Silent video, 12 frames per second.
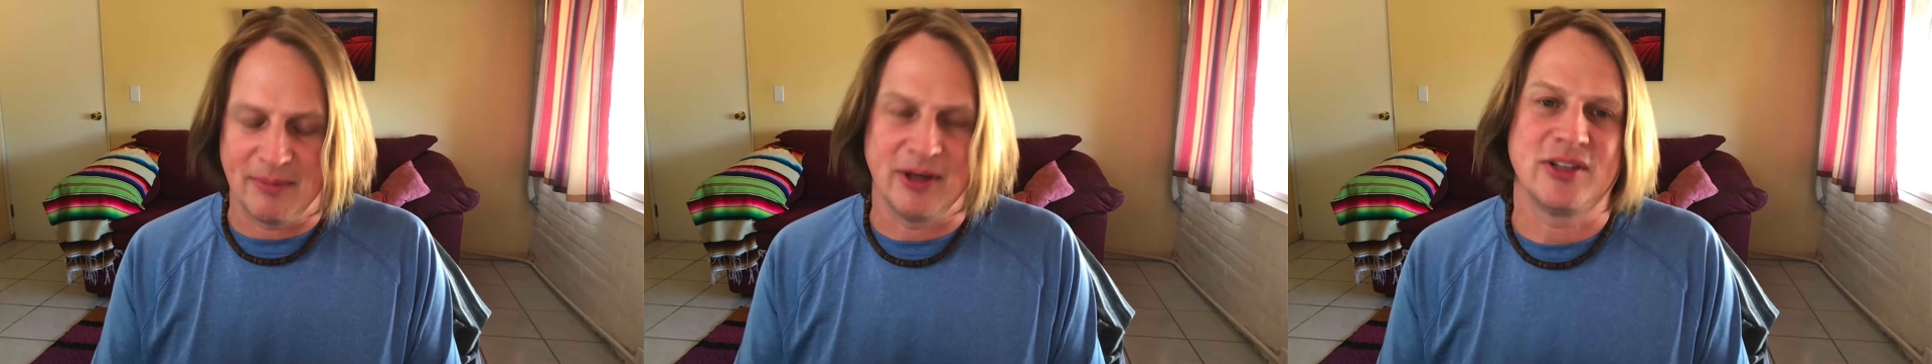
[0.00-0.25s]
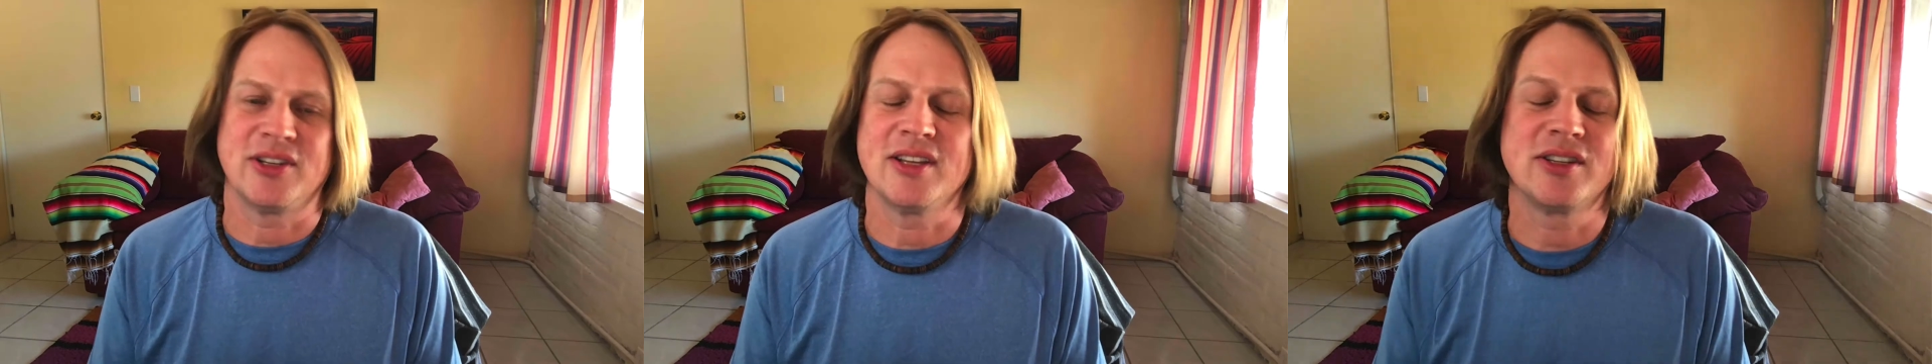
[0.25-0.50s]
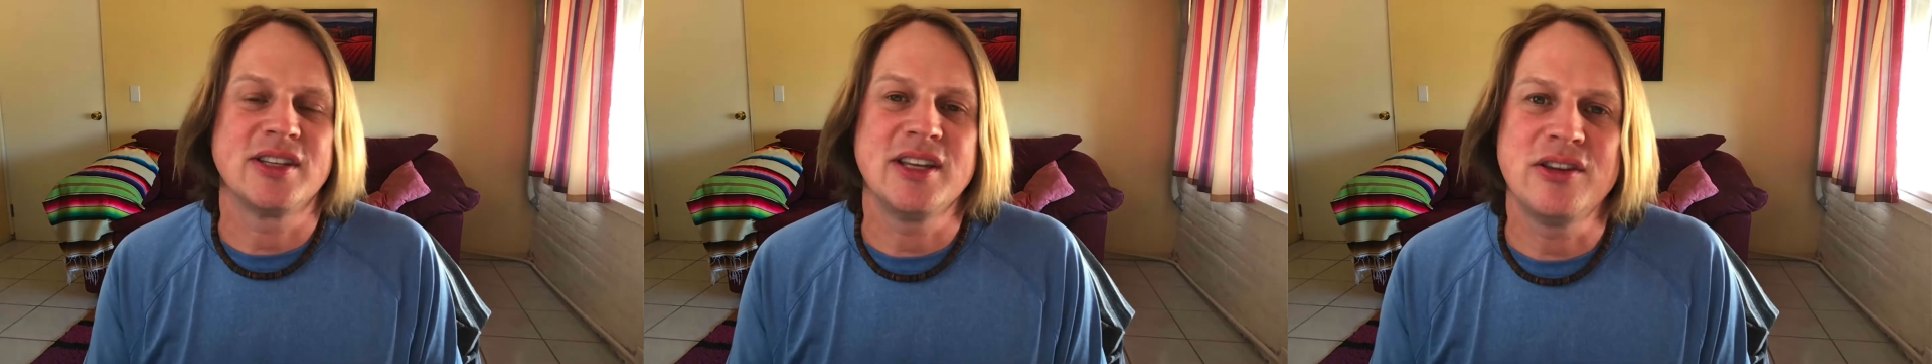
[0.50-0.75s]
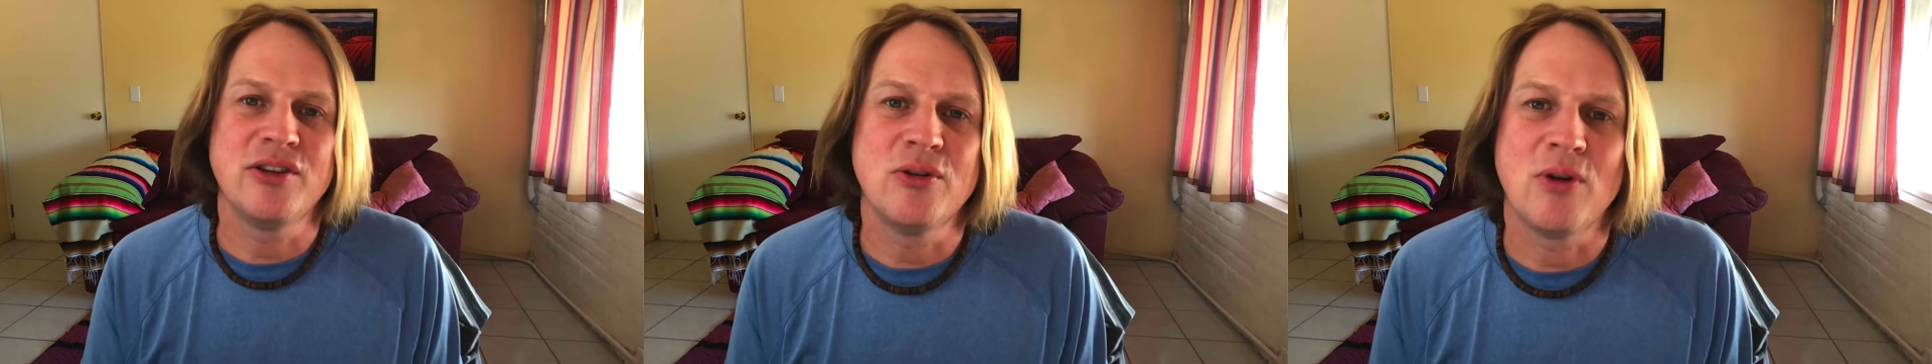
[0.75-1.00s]
but it says
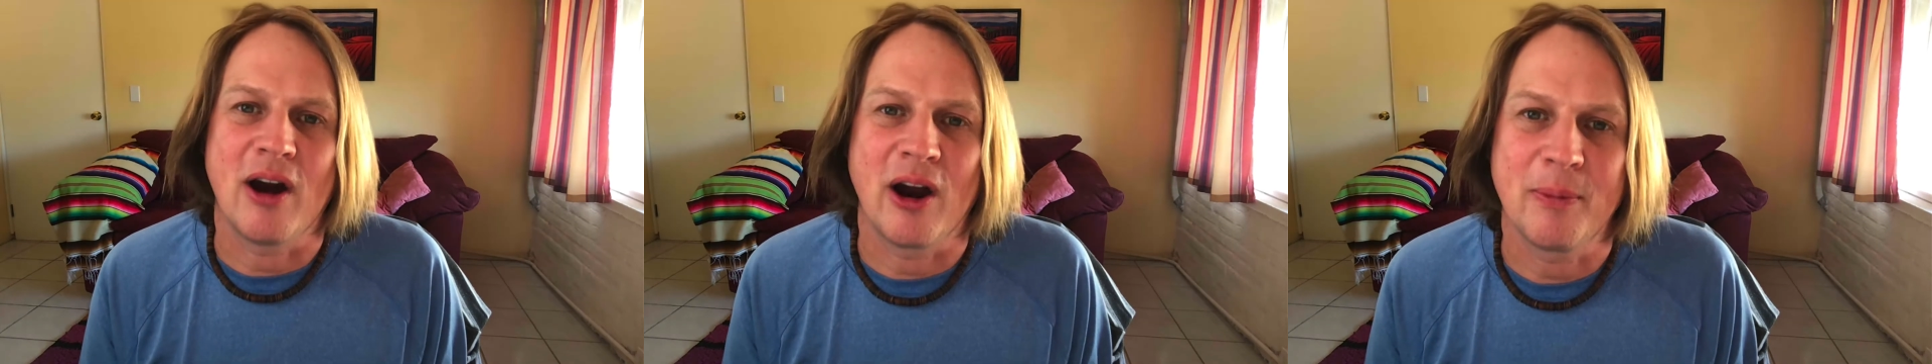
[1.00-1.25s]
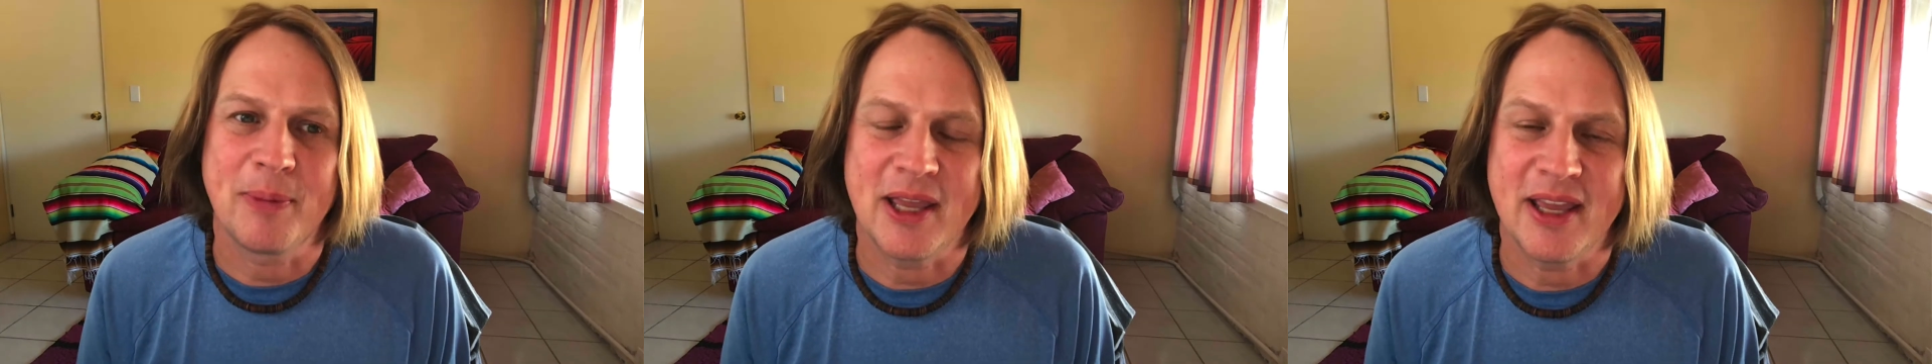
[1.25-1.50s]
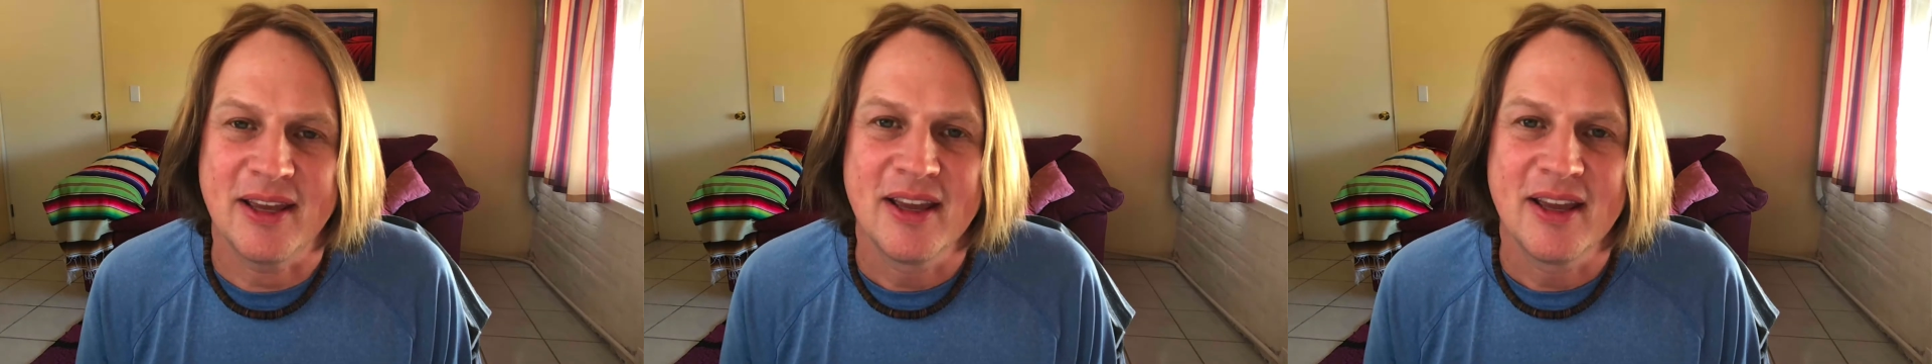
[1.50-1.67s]
CURP.